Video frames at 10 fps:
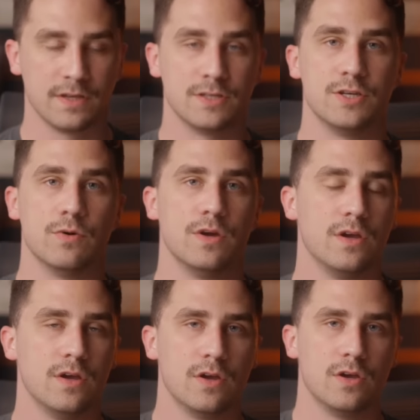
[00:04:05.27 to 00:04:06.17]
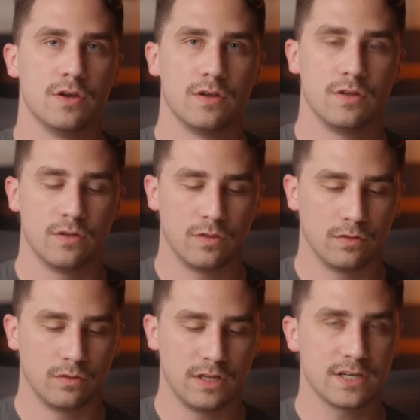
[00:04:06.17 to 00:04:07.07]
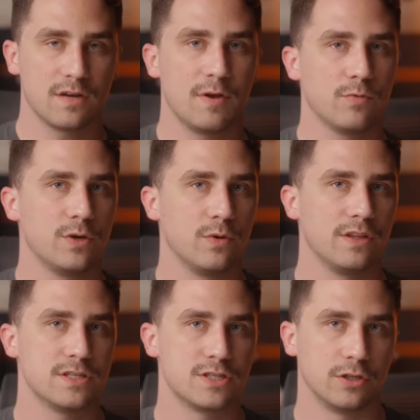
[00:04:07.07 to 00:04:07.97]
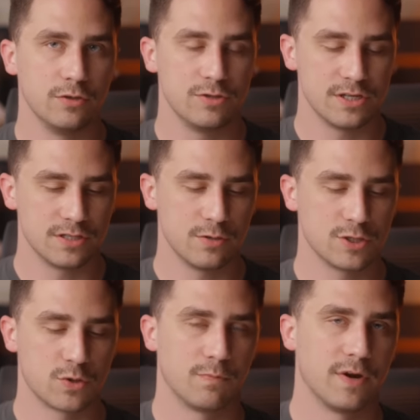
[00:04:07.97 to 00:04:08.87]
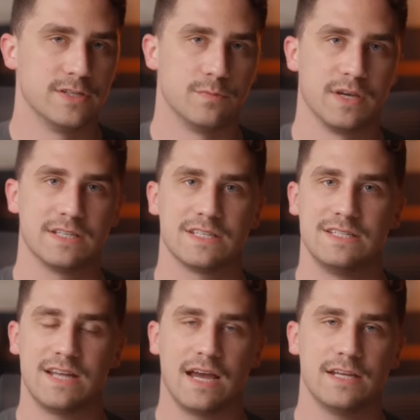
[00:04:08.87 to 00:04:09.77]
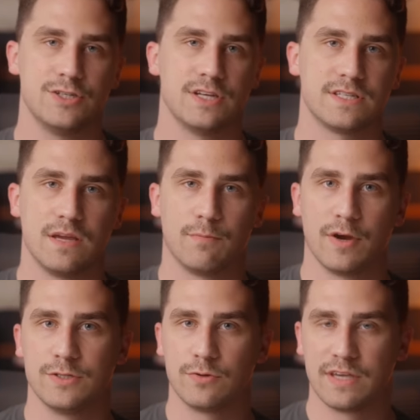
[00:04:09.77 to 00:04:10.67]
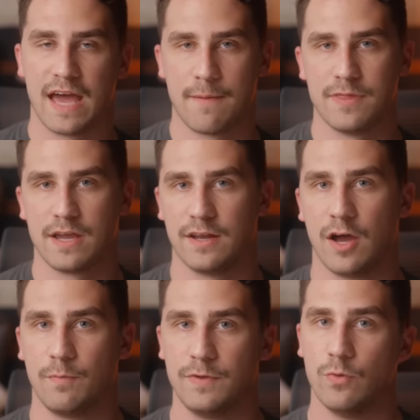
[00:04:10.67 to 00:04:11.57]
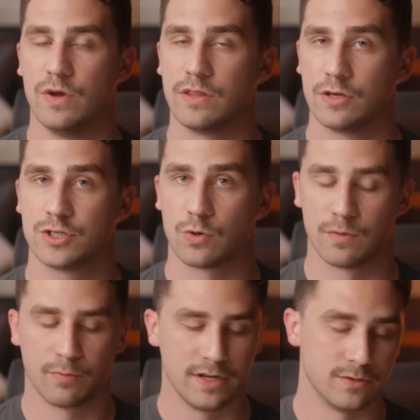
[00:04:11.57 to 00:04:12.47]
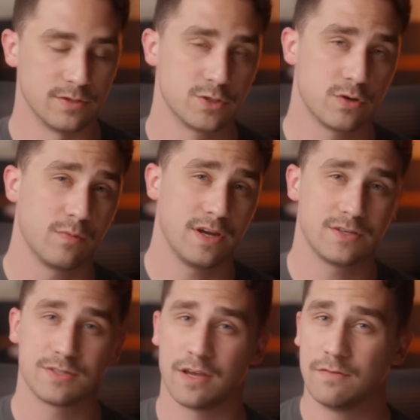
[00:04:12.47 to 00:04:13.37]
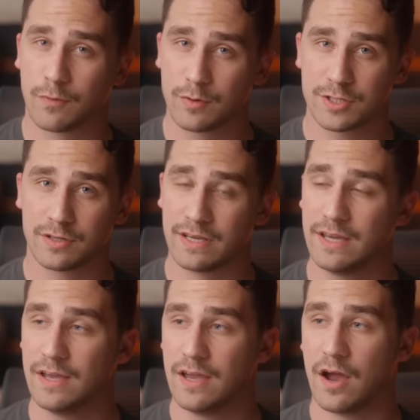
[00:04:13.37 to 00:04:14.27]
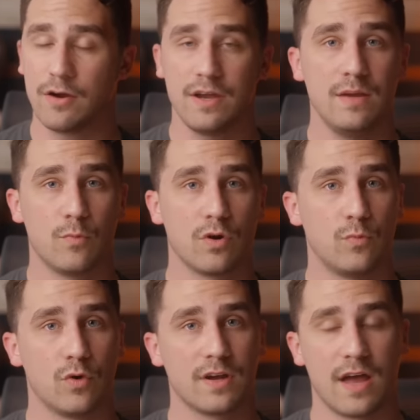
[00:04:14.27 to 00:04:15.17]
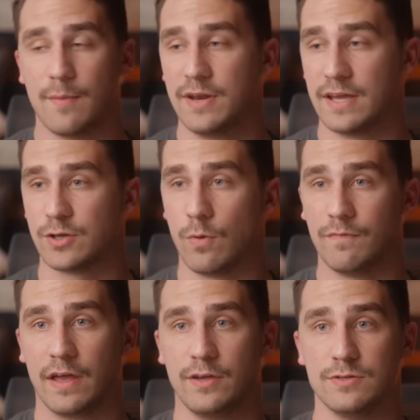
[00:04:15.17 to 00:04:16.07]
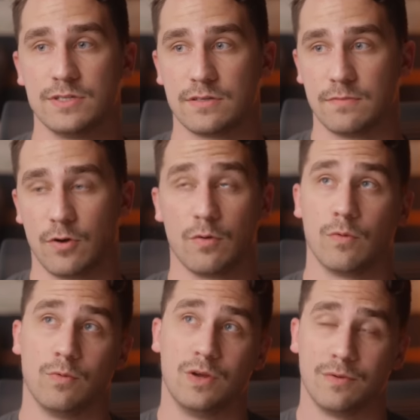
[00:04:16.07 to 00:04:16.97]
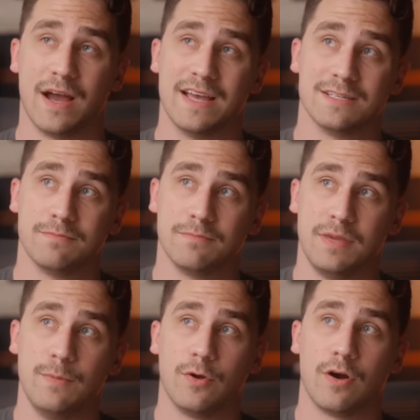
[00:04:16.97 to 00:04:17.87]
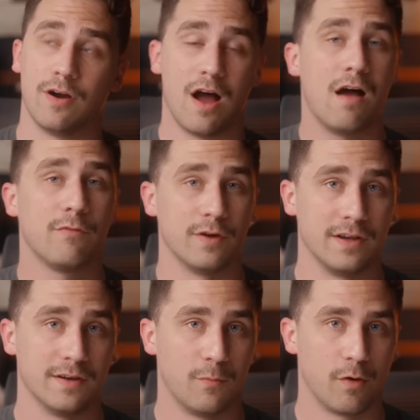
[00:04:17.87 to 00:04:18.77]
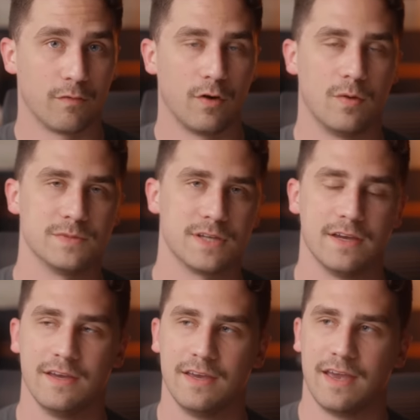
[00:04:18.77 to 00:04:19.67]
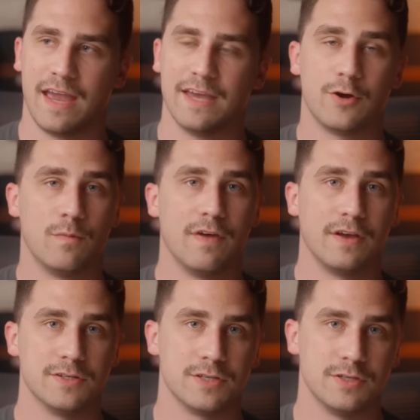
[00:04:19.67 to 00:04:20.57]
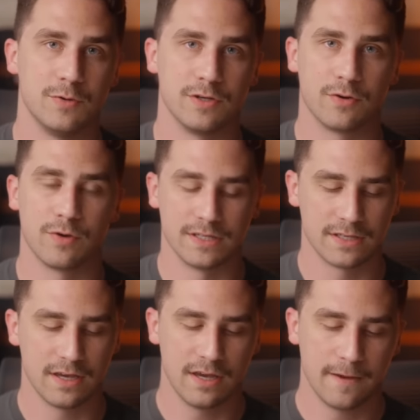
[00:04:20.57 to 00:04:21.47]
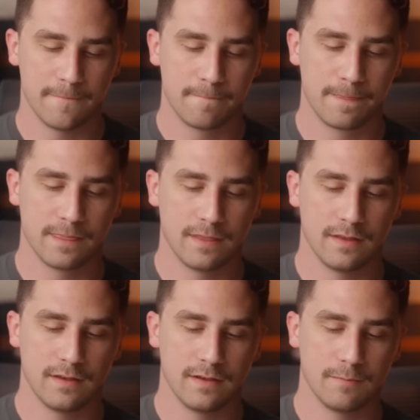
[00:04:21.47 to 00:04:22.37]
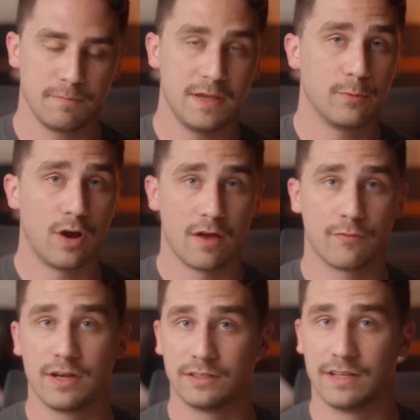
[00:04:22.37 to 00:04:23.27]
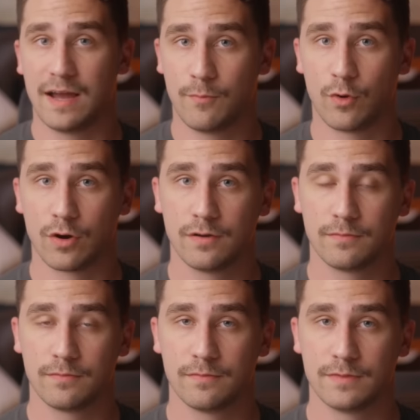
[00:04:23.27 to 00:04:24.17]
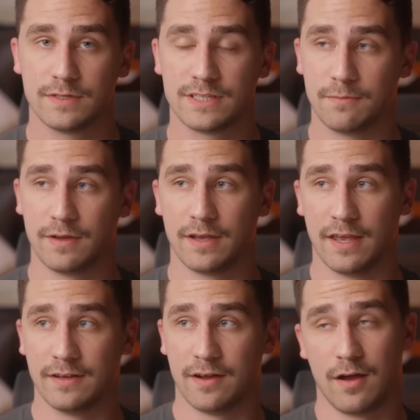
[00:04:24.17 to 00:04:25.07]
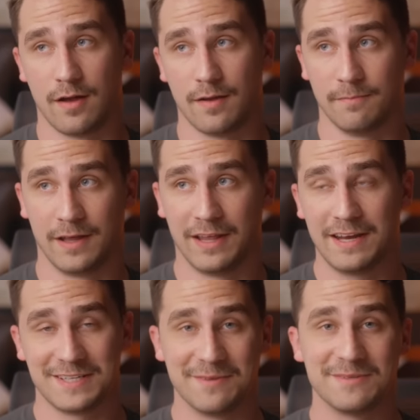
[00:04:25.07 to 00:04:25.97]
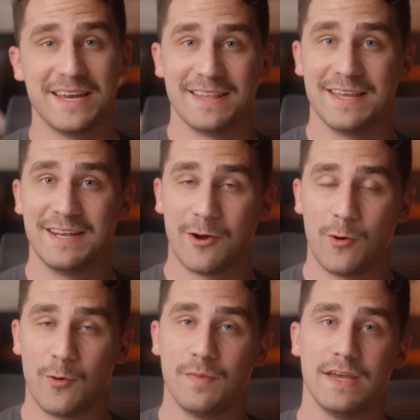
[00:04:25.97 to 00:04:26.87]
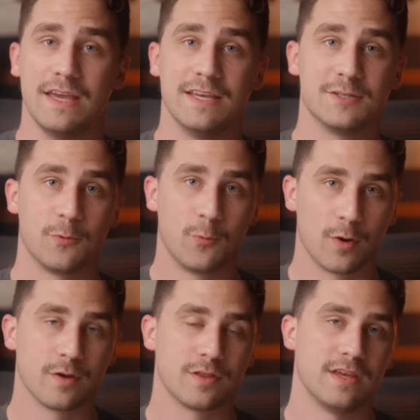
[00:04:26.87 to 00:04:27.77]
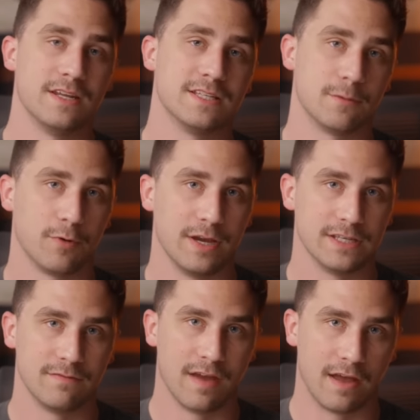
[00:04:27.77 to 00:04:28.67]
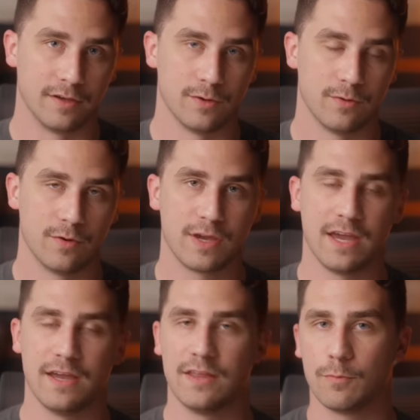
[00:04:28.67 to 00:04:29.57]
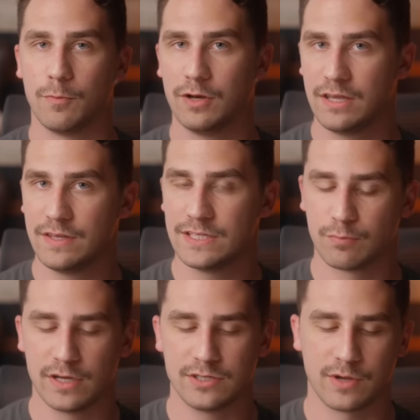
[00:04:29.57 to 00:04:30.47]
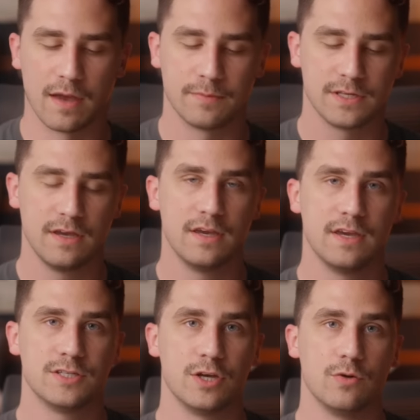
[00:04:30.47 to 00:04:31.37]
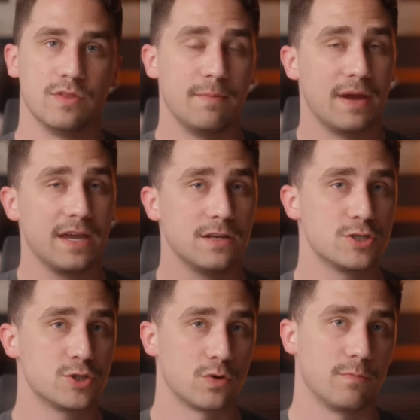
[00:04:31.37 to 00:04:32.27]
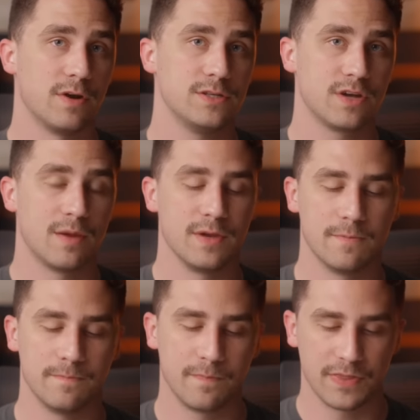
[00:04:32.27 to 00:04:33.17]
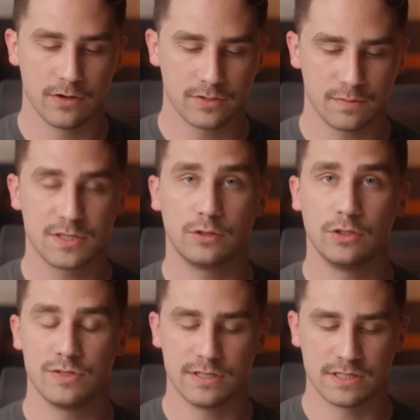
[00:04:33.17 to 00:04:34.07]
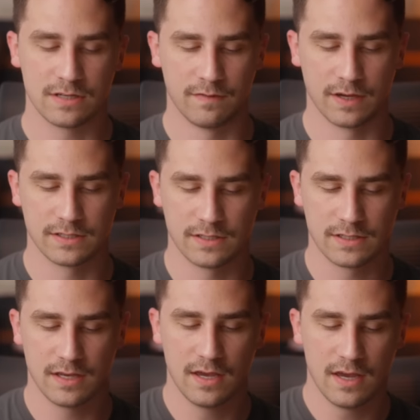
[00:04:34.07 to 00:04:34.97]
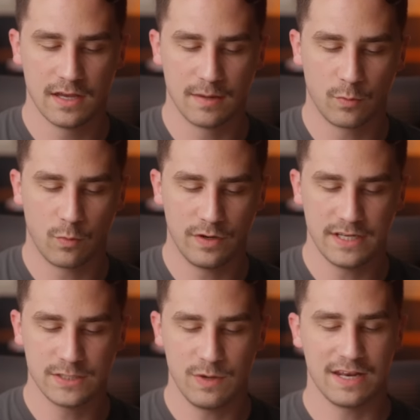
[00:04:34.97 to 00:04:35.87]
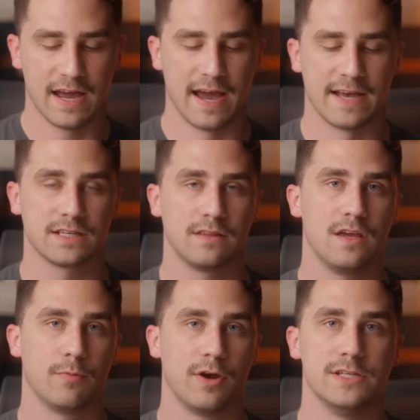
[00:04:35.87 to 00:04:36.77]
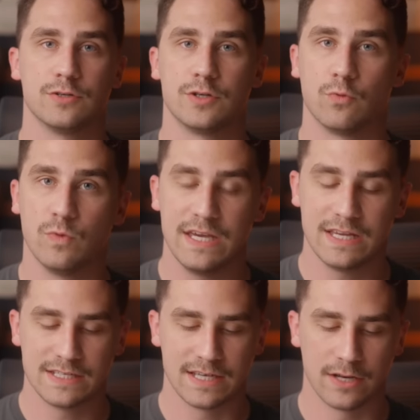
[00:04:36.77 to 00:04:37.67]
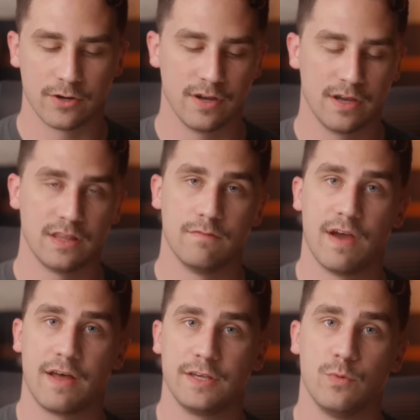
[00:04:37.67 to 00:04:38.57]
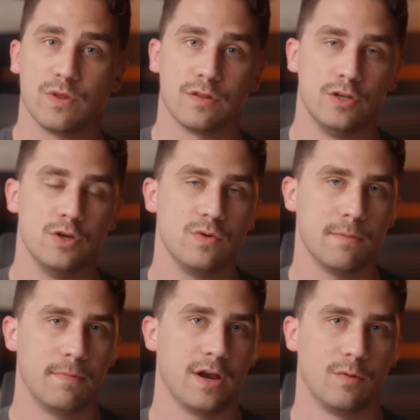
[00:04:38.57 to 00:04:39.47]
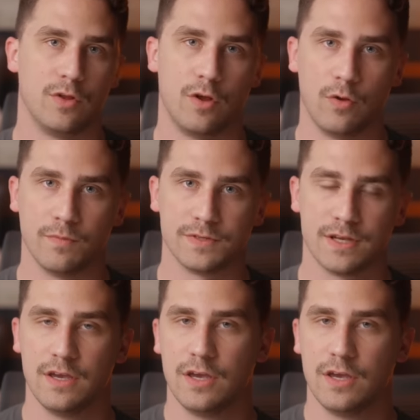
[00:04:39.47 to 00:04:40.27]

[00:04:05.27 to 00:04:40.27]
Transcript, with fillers: So let's talk about really quickly the solutions to a short appraisal because it's not just the appraisal gap that can help you with a short appraisal. And short appraisals, unfortunately, are getting more and more common as home values are, well, as people are offering more for homes, and home values do increase. People are offering a lot more, some and a lot of times, than a home is worth in its appraised value, okay? And they're putting in these appraisal gaps. So they might get a short appraisal coming in. Here's some solutions to fix this. Number one is we can ask the appraiser to reconsider the value with new comparable homes.